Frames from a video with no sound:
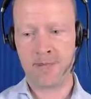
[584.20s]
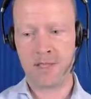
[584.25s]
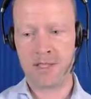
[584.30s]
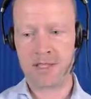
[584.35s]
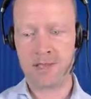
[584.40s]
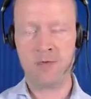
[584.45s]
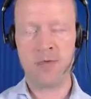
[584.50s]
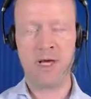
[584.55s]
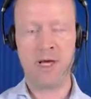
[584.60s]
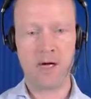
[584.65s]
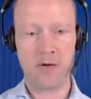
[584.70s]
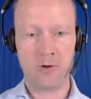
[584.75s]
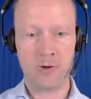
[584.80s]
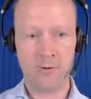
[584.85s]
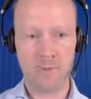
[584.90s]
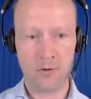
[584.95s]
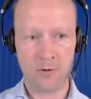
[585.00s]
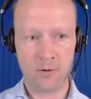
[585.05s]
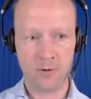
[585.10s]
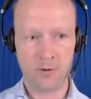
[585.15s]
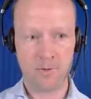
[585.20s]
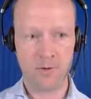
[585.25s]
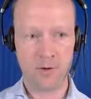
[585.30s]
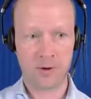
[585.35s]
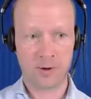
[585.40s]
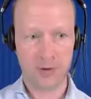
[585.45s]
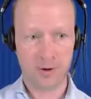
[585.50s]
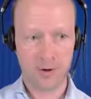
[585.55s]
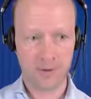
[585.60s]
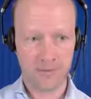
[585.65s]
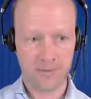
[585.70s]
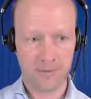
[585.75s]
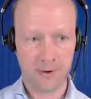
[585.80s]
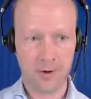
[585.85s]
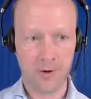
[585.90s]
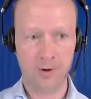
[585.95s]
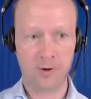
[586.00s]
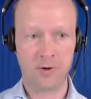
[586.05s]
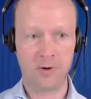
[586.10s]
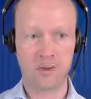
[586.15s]
it's been our view for
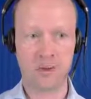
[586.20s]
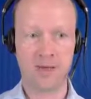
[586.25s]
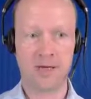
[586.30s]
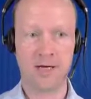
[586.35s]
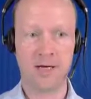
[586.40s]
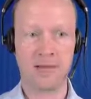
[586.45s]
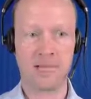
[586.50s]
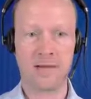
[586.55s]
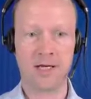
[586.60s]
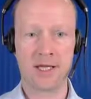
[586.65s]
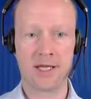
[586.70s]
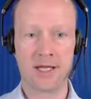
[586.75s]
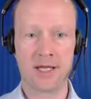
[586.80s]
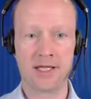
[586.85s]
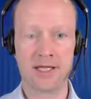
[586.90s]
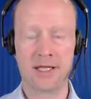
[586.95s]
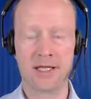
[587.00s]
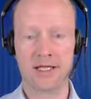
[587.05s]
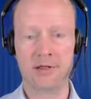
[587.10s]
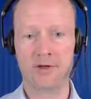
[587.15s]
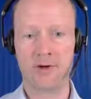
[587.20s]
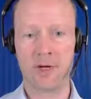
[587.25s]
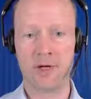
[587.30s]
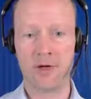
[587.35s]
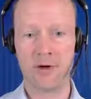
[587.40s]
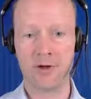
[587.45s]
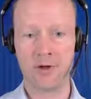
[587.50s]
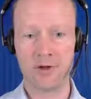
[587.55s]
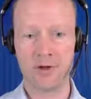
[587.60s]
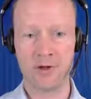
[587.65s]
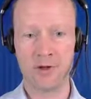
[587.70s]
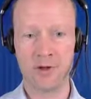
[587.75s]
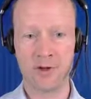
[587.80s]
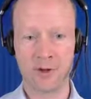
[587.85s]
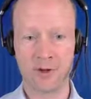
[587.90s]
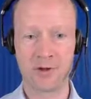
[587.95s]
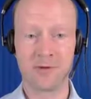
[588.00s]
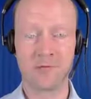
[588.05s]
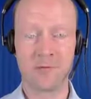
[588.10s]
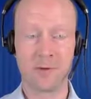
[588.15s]
a long time that that's actually
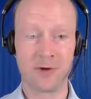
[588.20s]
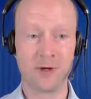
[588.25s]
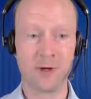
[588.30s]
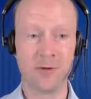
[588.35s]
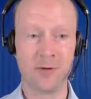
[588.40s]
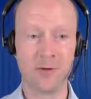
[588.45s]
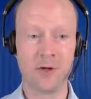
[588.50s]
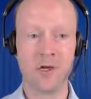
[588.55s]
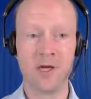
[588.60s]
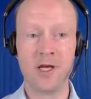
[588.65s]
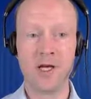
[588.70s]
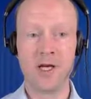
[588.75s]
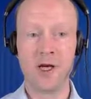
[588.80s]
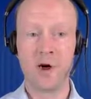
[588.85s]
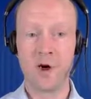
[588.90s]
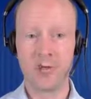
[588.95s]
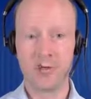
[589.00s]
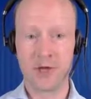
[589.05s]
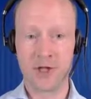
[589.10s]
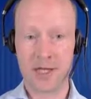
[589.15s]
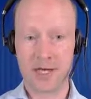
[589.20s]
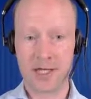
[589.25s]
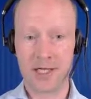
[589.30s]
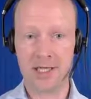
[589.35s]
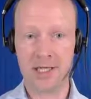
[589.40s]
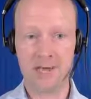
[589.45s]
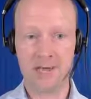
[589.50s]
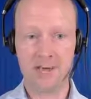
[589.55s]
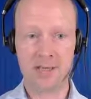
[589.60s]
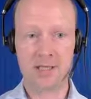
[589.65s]
not a very good objective.